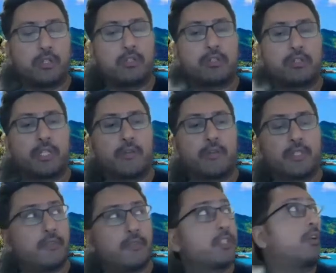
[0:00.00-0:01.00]
associated with
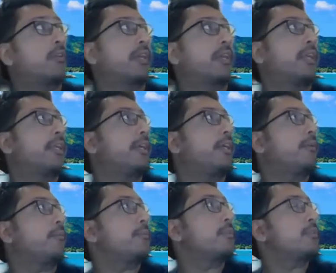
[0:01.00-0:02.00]
service contract line
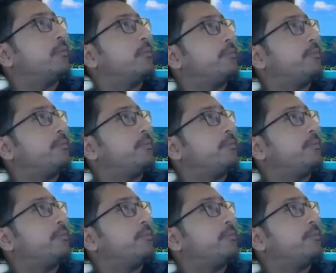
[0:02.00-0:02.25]
items.